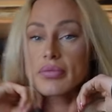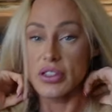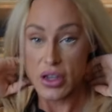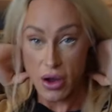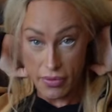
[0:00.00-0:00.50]

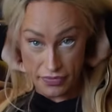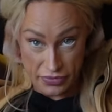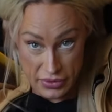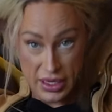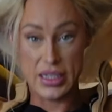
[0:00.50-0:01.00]
So
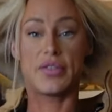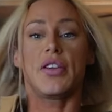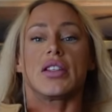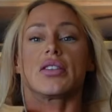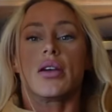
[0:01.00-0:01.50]
this
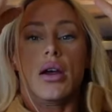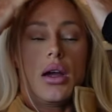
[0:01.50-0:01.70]
fits